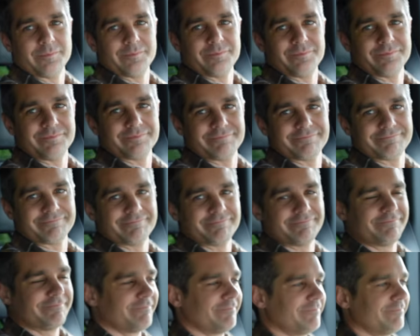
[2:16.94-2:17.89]

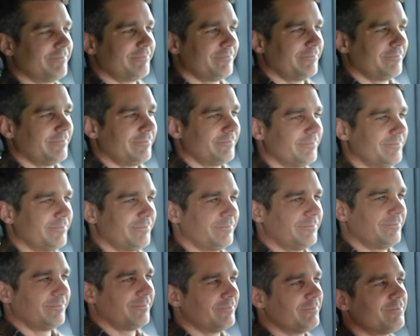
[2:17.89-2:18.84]

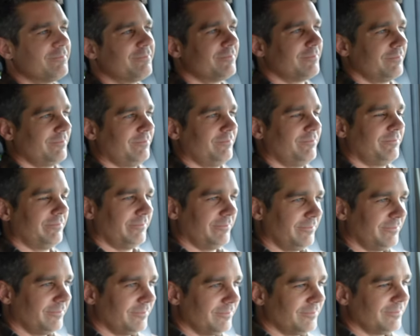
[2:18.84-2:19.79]

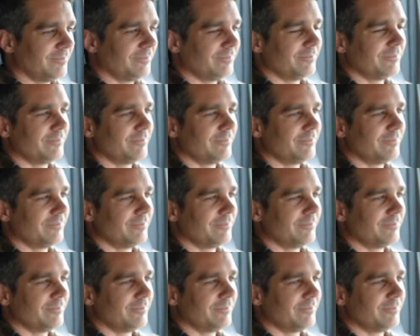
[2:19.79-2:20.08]
(silent)